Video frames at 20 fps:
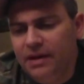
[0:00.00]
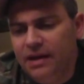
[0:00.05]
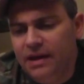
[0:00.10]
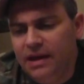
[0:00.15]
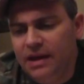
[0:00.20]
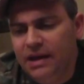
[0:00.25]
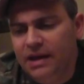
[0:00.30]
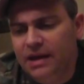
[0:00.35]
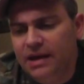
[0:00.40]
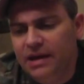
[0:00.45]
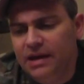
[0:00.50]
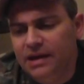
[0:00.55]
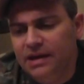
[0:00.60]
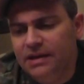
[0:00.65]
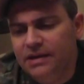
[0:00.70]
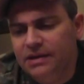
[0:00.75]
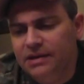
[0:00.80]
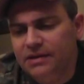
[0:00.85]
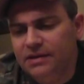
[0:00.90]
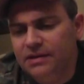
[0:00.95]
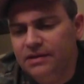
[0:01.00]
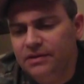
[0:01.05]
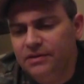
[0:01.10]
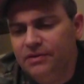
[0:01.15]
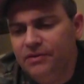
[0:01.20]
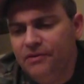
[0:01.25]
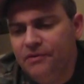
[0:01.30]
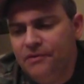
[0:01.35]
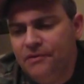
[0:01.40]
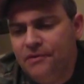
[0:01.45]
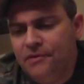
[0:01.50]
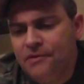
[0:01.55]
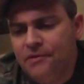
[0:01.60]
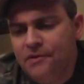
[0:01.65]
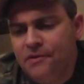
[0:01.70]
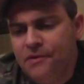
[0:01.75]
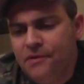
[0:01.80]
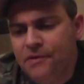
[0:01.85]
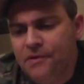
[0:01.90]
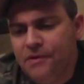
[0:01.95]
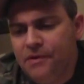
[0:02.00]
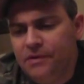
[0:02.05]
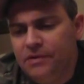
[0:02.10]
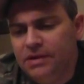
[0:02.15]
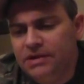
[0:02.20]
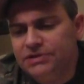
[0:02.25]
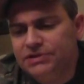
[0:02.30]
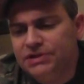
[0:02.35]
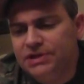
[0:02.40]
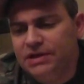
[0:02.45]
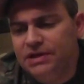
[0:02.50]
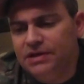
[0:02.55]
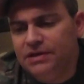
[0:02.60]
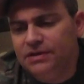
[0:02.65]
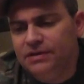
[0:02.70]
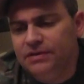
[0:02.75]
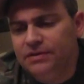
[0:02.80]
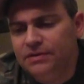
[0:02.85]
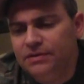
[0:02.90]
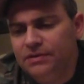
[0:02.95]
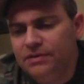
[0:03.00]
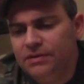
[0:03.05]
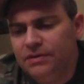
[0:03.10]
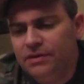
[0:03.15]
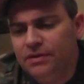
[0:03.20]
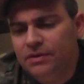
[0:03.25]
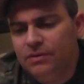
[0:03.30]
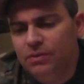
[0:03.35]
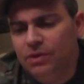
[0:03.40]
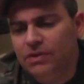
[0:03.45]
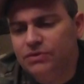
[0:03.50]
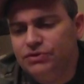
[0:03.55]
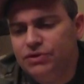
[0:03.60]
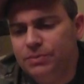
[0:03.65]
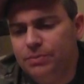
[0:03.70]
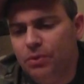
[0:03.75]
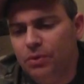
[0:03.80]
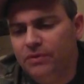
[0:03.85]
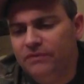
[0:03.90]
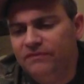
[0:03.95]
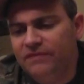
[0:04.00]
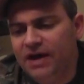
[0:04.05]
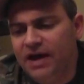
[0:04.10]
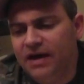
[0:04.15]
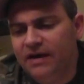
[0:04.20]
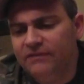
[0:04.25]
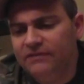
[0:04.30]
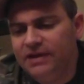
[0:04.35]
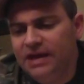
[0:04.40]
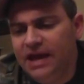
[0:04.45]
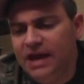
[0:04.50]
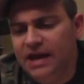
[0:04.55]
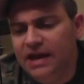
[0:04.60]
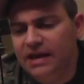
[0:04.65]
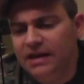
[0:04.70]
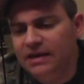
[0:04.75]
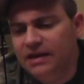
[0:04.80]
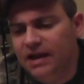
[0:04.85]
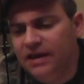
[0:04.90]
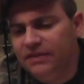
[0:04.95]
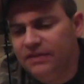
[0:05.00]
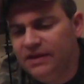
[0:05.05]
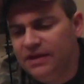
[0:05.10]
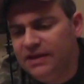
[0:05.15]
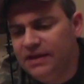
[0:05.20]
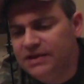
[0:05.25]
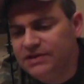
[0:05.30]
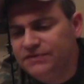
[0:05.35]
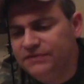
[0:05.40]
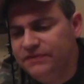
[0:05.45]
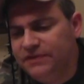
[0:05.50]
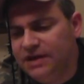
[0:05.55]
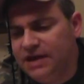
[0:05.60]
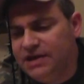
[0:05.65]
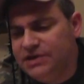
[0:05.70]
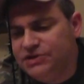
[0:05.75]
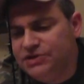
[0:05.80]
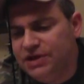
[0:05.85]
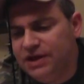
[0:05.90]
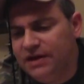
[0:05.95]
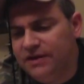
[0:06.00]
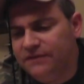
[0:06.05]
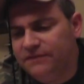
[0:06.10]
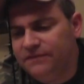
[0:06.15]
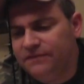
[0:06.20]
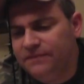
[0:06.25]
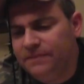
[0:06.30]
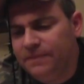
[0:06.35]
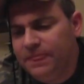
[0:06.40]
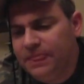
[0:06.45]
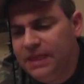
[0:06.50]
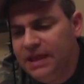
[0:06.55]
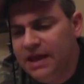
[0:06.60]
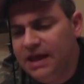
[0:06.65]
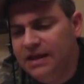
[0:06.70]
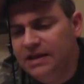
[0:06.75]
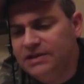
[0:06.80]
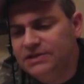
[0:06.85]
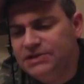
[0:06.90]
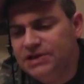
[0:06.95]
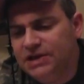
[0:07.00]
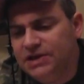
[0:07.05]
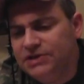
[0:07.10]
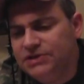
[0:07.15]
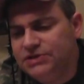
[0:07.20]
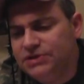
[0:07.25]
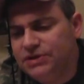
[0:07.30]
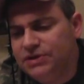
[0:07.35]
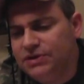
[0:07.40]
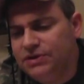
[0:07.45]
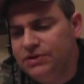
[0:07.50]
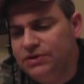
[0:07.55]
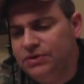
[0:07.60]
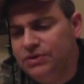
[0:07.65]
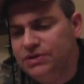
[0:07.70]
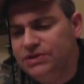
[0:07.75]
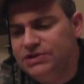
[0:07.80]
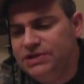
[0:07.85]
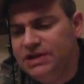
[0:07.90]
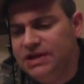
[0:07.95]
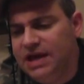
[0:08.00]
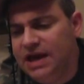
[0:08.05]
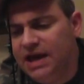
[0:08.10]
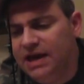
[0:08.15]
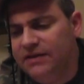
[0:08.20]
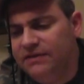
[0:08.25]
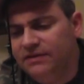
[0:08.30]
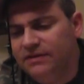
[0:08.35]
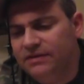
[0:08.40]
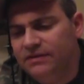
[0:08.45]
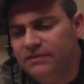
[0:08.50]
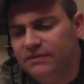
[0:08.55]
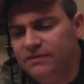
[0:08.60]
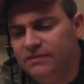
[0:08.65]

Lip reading: and let's see, well, 2.5 gain, I think that's VHF, and it says unity gain,